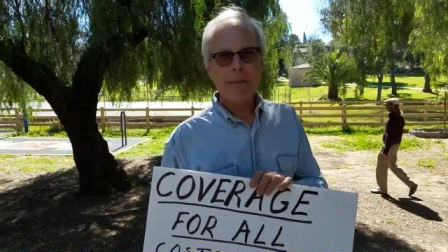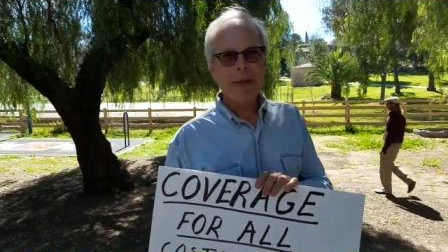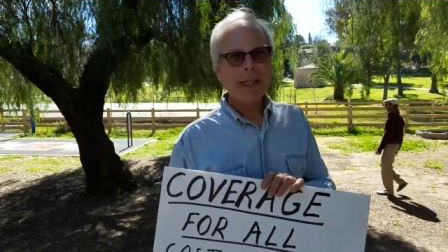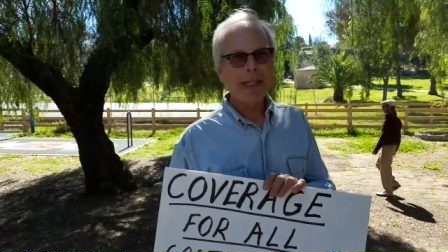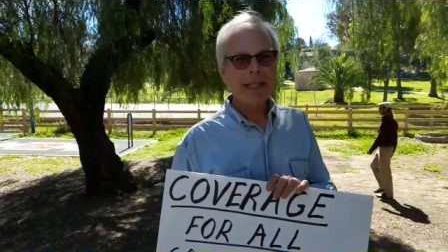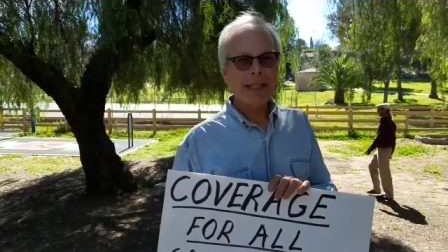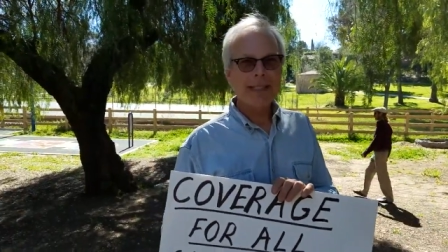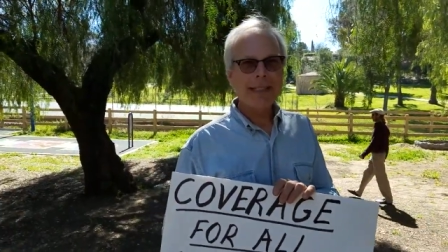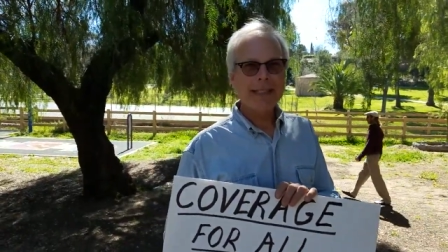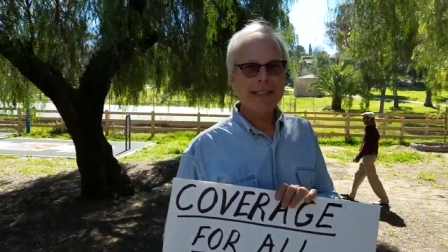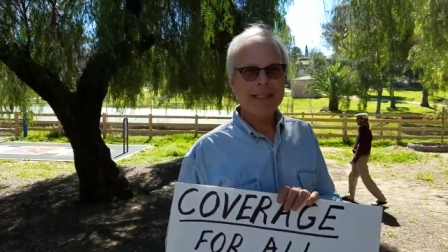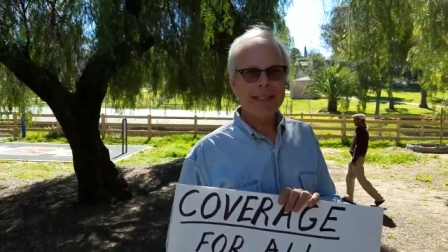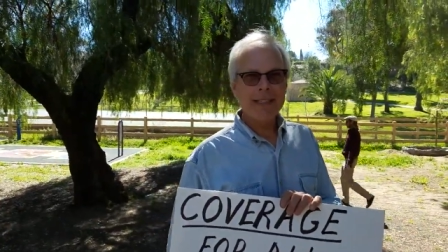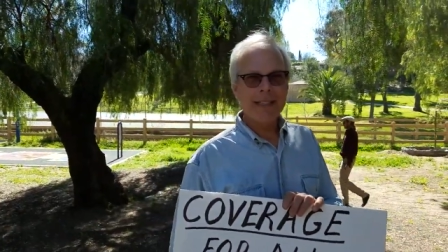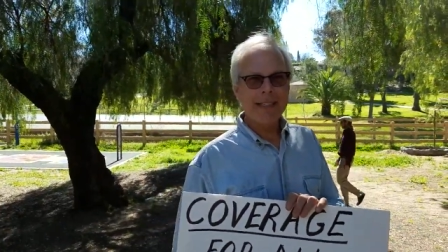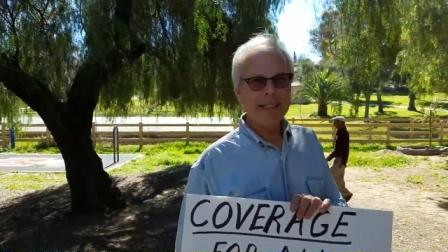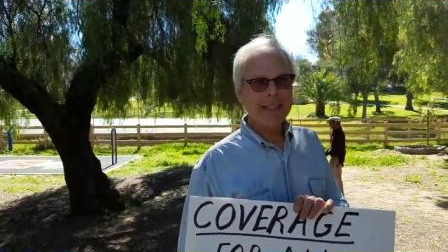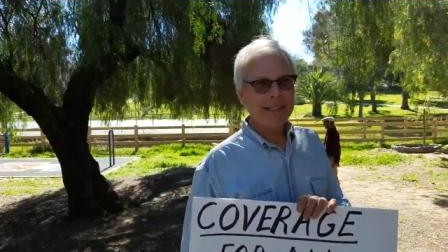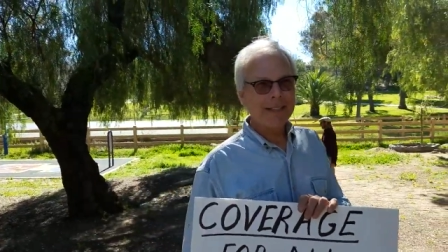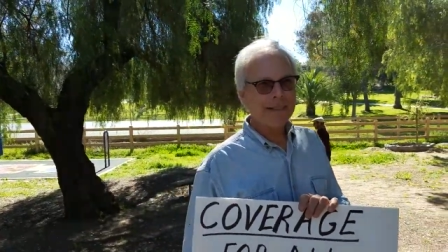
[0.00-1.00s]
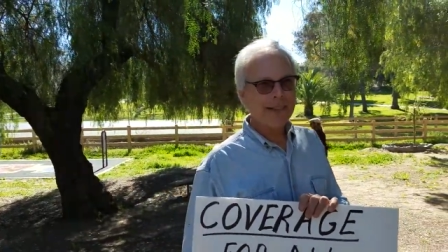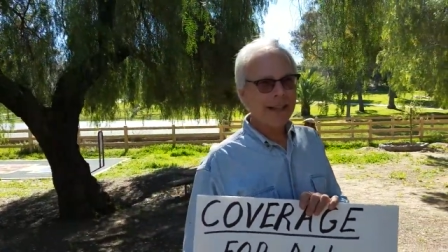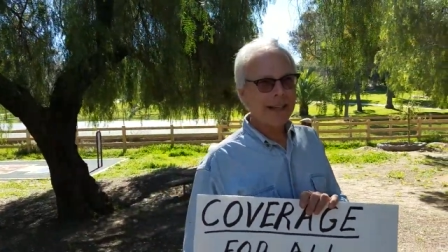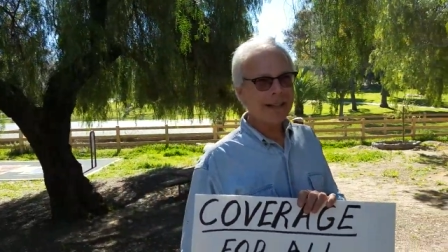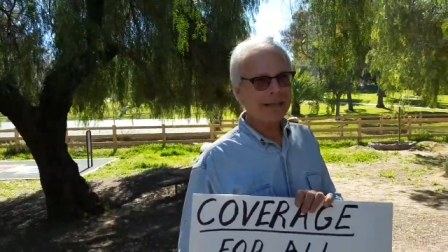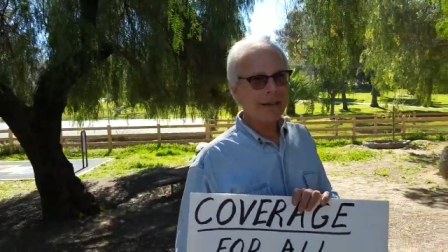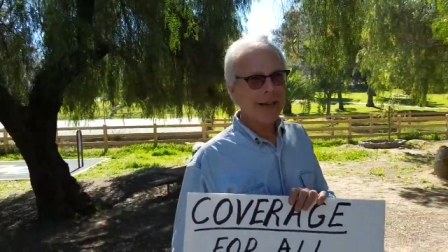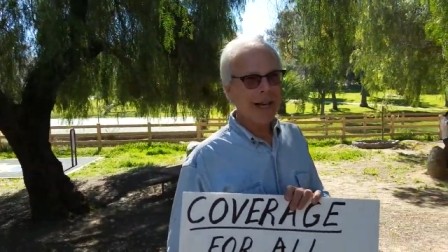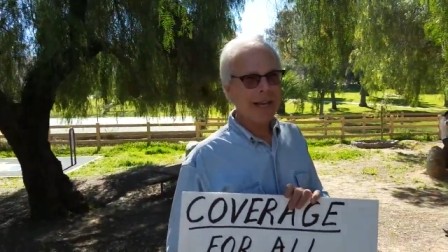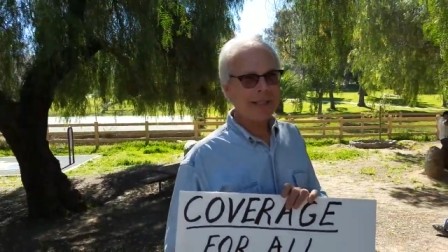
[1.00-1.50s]
Because you're
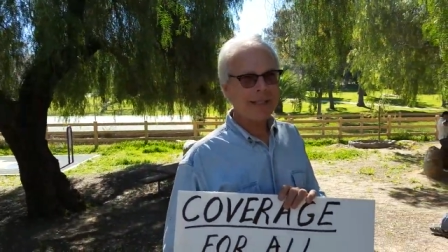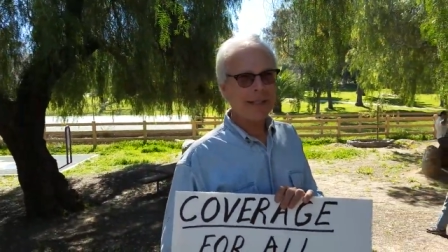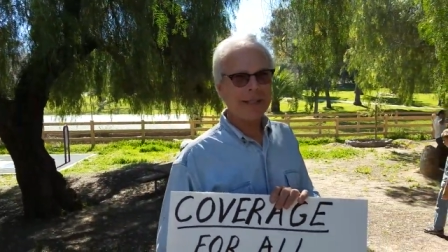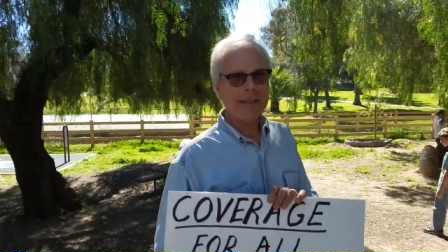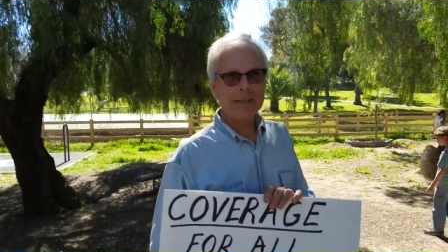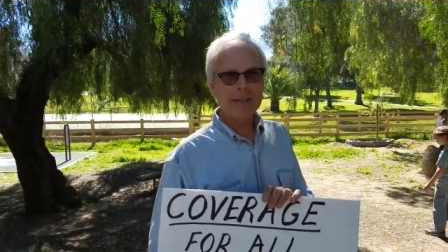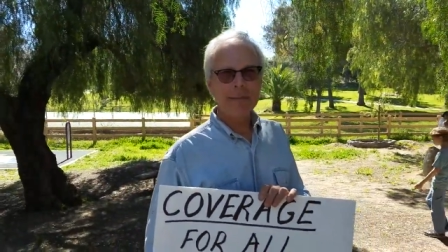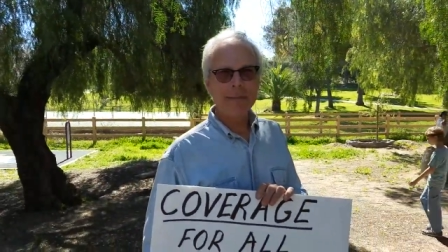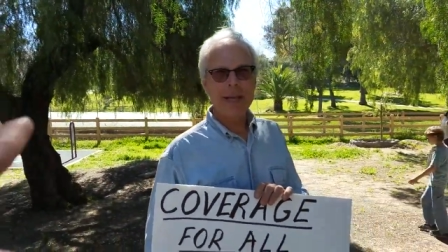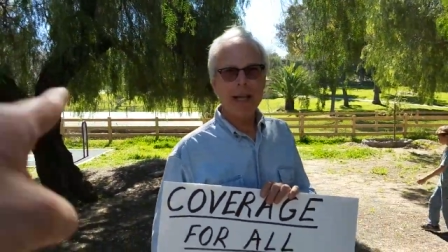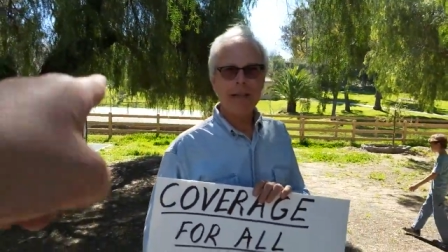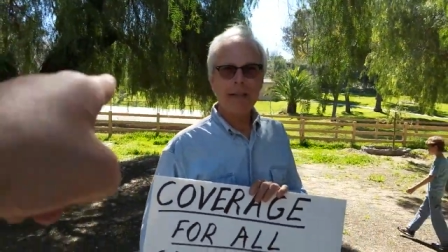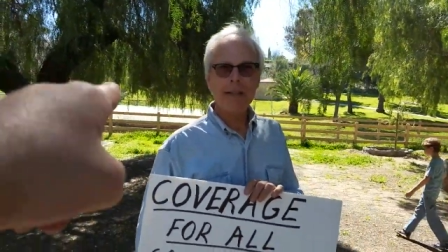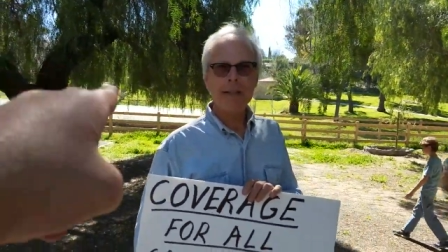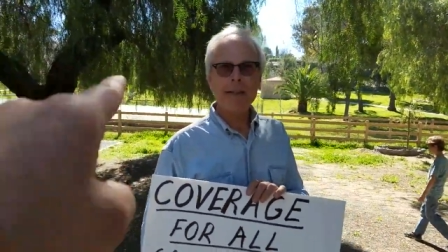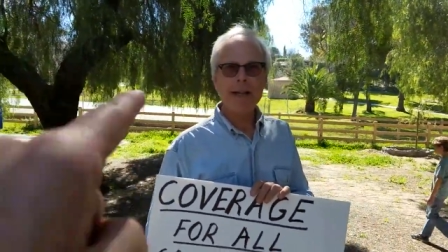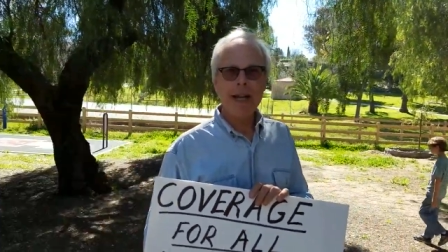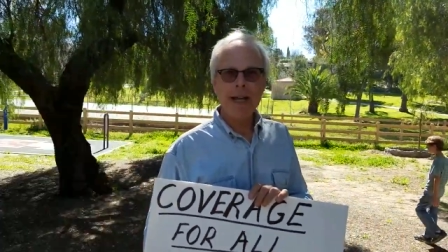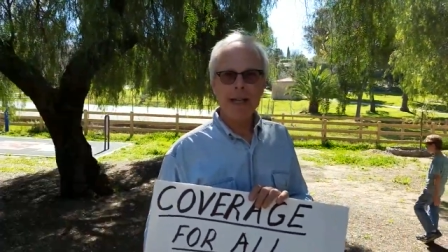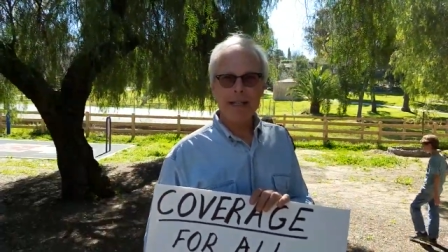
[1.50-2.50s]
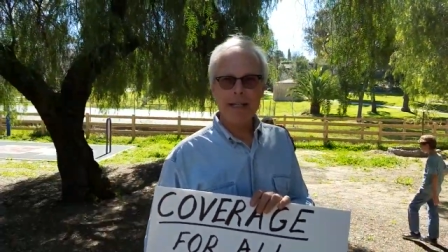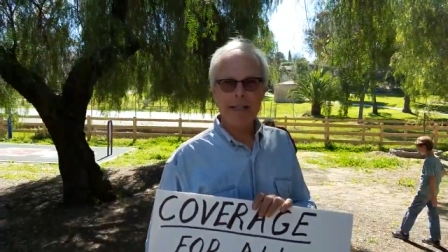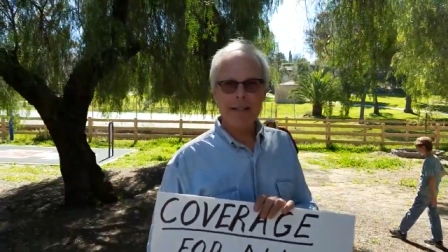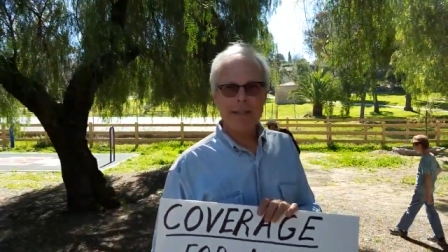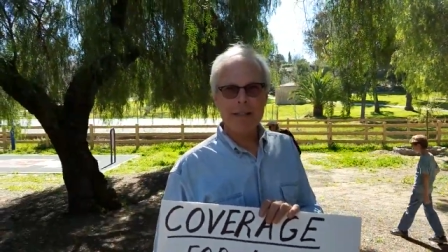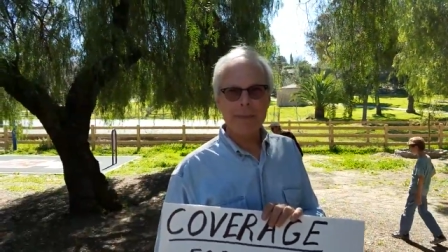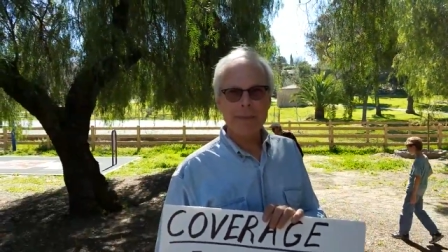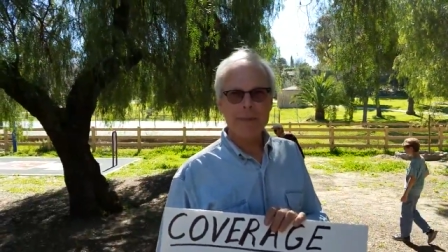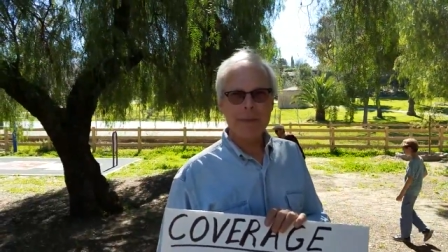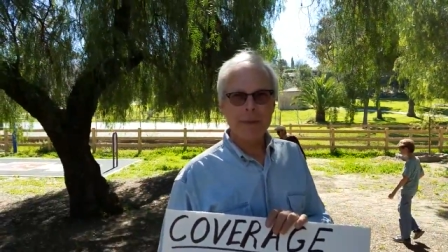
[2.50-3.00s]
not rational about, you're not
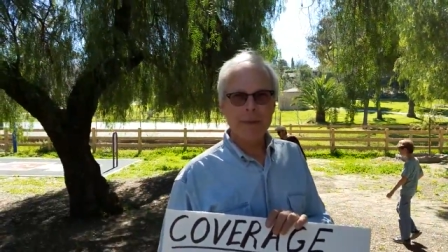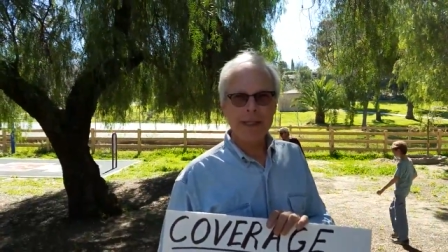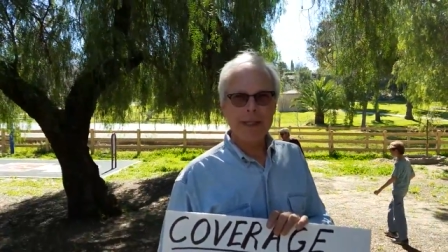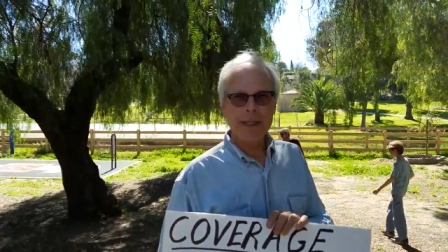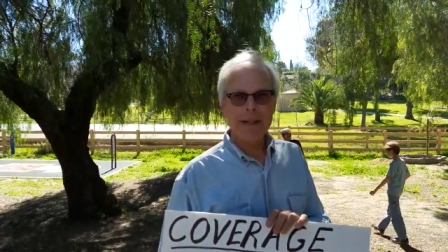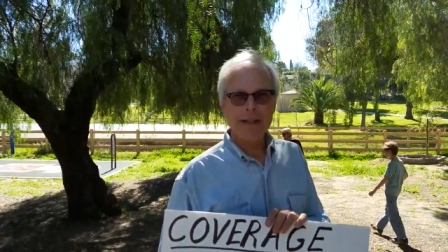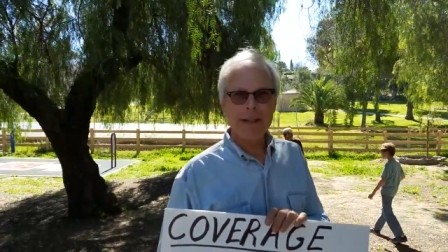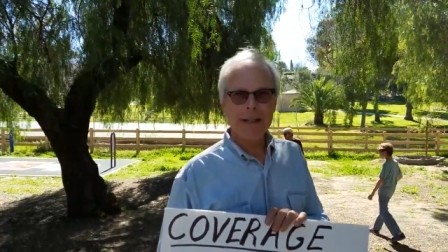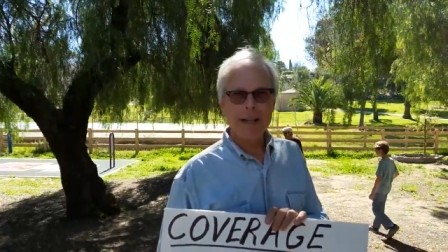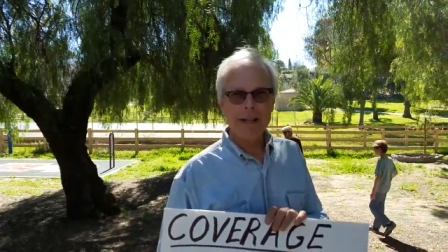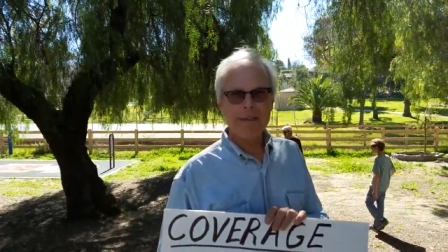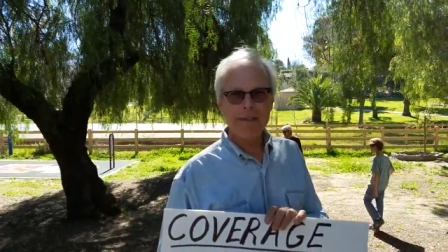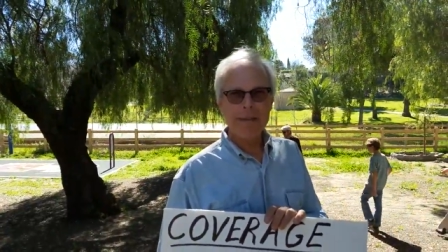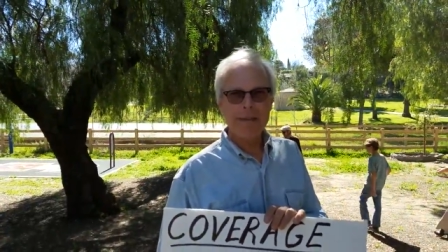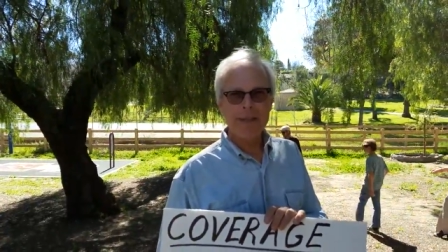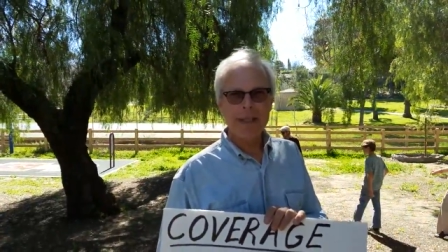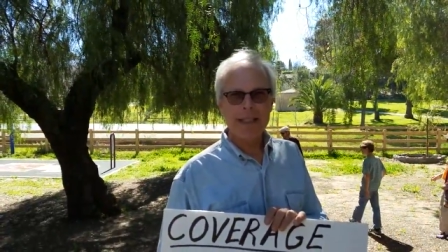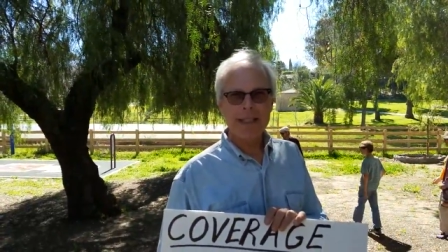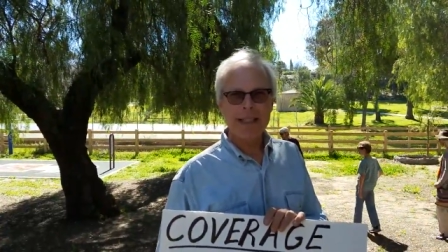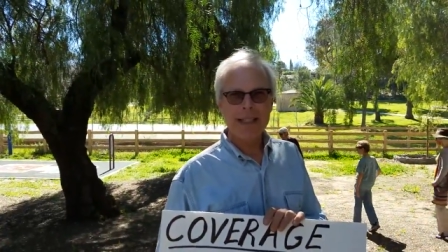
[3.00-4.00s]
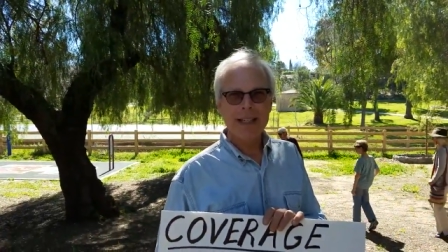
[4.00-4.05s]
supporting our government.